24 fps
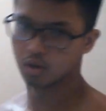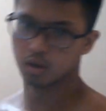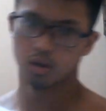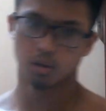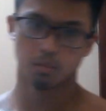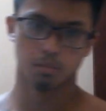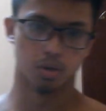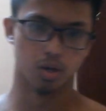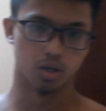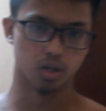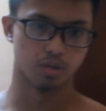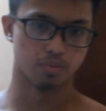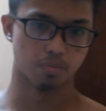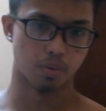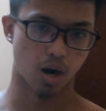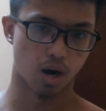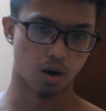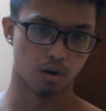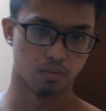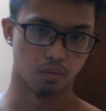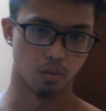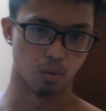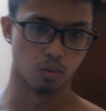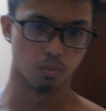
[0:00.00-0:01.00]
but it's
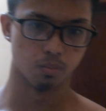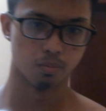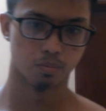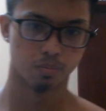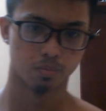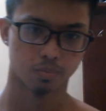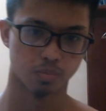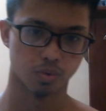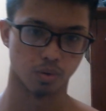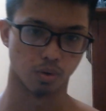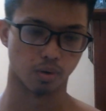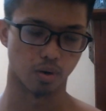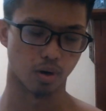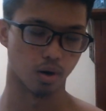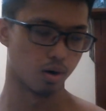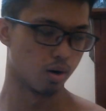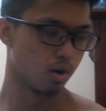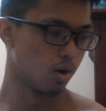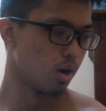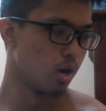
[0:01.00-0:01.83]
powerful. Okay?